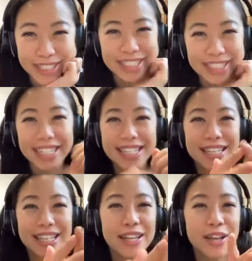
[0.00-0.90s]
my
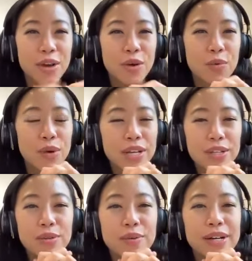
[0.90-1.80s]
goodness. And when
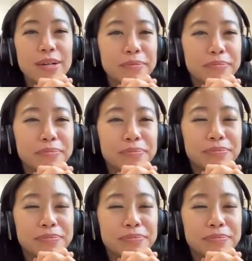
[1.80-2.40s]
you um